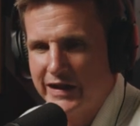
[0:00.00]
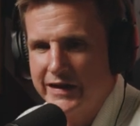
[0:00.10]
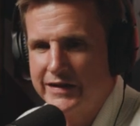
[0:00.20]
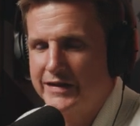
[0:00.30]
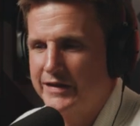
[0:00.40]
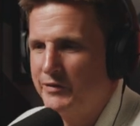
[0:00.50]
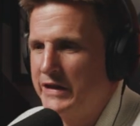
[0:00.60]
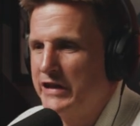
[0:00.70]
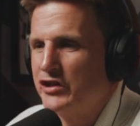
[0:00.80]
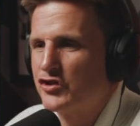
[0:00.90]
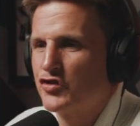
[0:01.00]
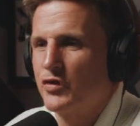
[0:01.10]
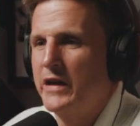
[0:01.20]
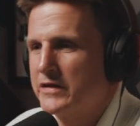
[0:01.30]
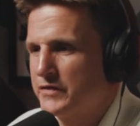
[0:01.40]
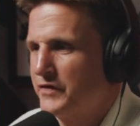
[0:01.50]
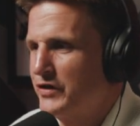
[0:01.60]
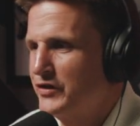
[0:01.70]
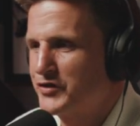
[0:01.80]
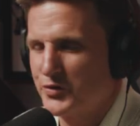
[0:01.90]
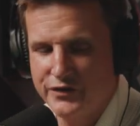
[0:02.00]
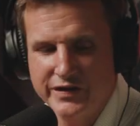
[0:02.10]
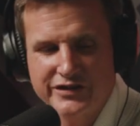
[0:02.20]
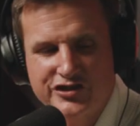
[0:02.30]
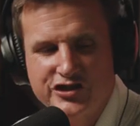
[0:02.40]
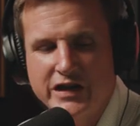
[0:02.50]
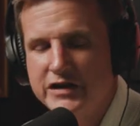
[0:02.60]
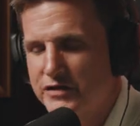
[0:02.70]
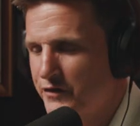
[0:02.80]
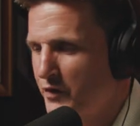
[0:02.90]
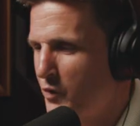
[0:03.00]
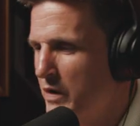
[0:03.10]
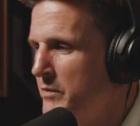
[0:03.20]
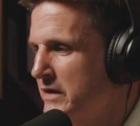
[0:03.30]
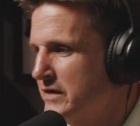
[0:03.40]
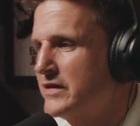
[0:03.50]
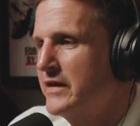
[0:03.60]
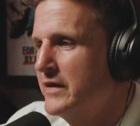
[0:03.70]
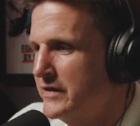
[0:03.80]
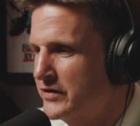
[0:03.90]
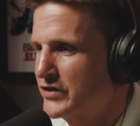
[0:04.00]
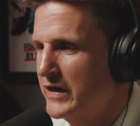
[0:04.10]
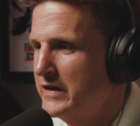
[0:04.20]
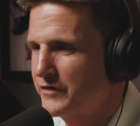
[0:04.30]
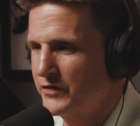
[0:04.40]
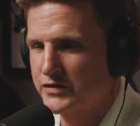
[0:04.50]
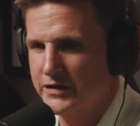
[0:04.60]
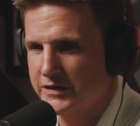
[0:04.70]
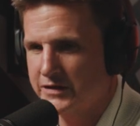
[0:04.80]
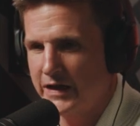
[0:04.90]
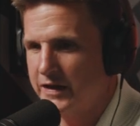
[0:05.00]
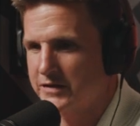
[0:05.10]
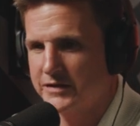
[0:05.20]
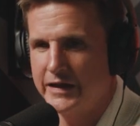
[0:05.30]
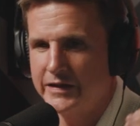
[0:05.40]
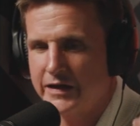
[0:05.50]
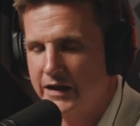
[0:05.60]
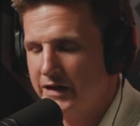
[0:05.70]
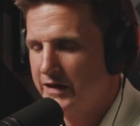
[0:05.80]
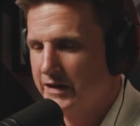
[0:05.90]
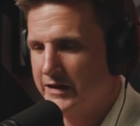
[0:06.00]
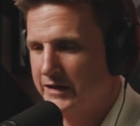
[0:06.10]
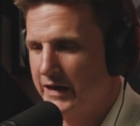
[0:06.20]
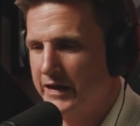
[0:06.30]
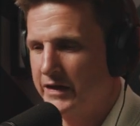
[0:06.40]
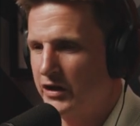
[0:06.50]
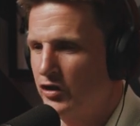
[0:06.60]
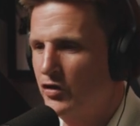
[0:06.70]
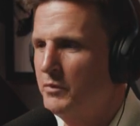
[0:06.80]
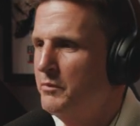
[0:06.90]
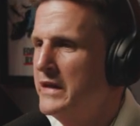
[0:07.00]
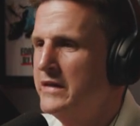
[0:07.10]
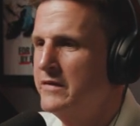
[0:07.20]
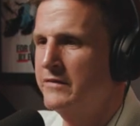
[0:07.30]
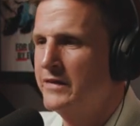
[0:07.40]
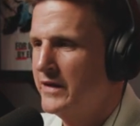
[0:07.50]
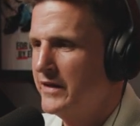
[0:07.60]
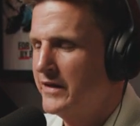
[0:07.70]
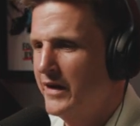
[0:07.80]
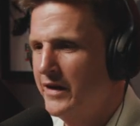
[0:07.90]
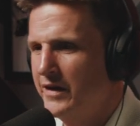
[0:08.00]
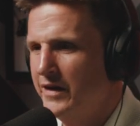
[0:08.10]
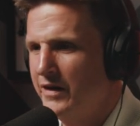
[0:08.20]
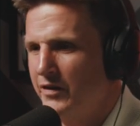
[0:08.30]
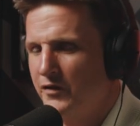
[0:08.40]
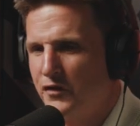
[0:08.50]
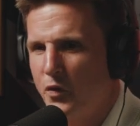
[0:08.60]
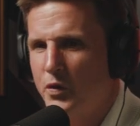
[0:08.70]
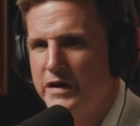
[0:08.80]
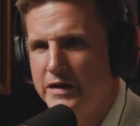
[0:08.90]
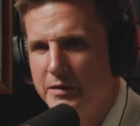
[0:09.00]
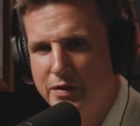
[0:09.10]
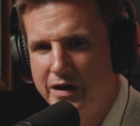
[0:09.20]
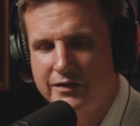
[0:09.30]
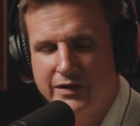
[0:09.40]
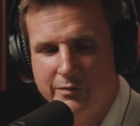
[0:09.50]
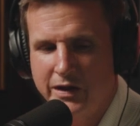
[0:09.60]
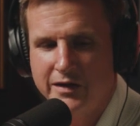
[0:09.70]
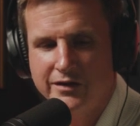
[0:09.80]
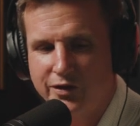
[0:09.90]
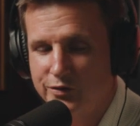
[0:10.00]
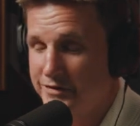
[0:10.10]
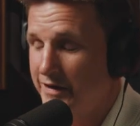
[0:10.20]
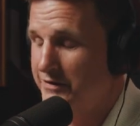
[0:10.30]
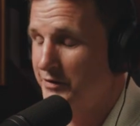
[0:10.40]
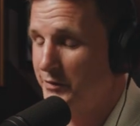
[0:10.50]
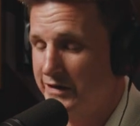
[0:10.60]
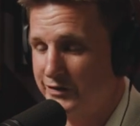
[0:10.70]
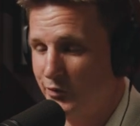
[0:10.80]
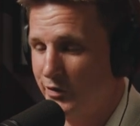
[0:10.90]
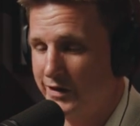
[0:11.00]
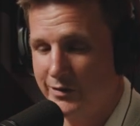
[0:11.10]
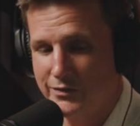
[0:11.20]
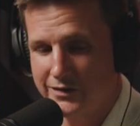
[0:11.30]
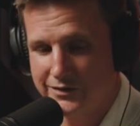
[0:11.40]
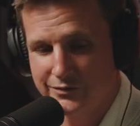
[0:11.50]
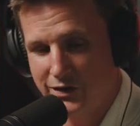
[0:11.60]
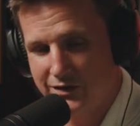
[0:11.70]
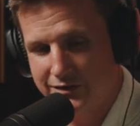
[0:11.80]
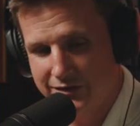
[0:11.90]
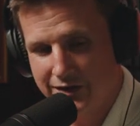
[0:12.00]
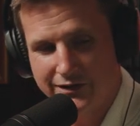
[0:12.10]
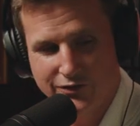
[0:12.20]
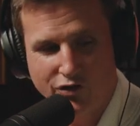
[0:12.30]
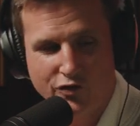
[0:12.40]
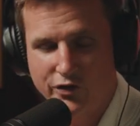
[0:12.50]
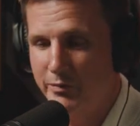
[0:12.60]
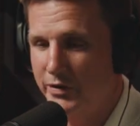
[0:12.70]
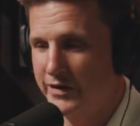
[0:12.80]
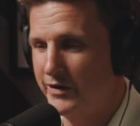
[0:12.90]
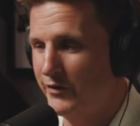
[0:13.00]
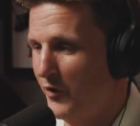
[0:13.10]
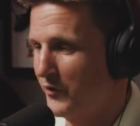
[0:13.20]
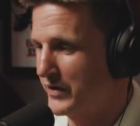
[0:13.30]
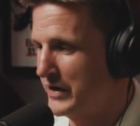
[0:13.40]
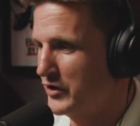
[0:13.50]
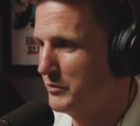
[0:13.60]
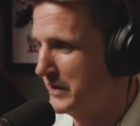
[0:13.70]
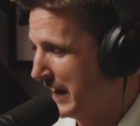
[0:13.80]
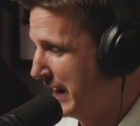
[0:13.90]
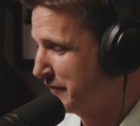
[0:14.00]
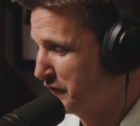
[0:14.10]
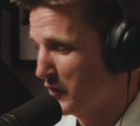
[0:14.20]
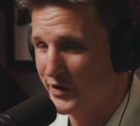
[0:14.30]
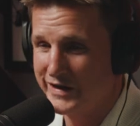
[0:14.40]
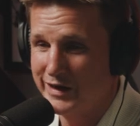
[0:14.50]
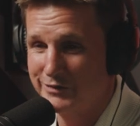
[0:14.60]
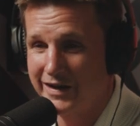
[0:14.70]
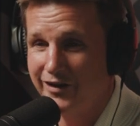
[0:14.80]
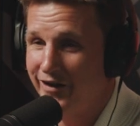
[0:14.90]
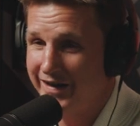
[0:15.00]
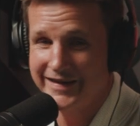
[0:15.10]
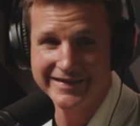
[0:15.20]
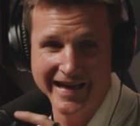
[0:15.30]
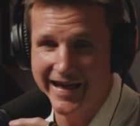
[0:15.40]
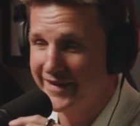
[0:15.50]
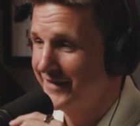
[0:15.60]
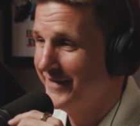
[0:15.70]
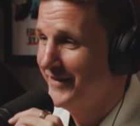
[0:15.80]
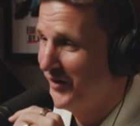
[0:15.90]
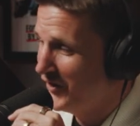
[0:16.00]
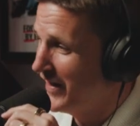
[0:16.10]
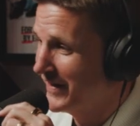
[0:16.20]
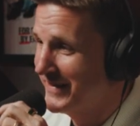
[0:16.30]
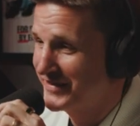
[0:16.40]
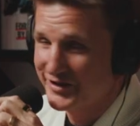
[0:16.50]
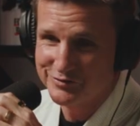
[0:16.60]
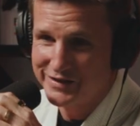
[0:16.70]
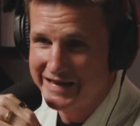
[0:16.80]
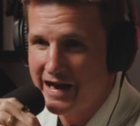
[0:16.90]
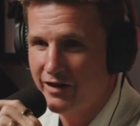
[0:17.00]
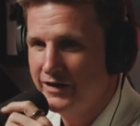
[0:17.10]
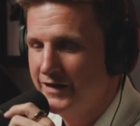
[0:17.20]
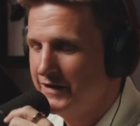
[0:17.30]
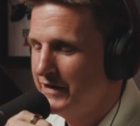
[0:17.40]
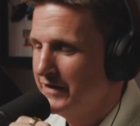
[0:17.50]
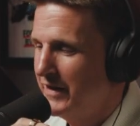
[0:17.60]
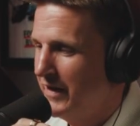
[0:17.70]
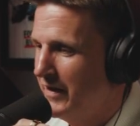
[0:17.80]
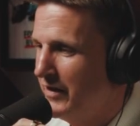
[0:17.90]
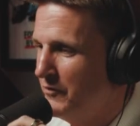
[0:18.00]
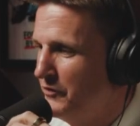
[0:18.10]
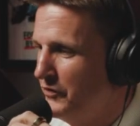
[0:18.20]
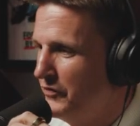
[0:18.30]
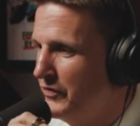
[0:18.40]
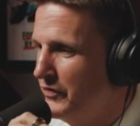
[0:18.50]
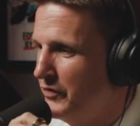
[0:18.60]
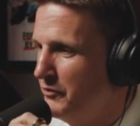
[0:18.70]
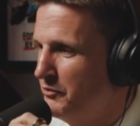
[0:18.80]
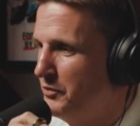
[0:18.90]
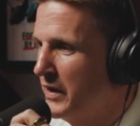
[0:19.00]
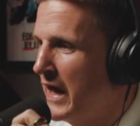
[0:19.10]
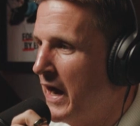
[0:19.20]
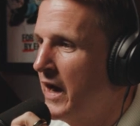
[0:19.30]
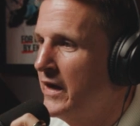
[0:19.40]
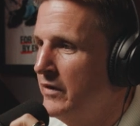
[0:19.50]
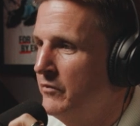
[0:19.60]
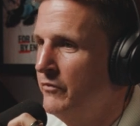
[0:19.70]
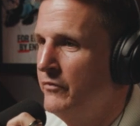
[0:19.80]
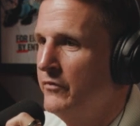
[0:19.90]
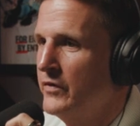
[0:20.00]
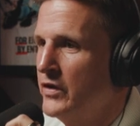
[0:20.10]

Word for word: like, when he can transfer sort of his chase for women to his chase for success, like, you know, men 40 and above, that made no sense to me in 20. I'm like, this is why this got a little creepy over here. But at 40, I'm like, oh, I get that. Oh, I get this one now. But I'm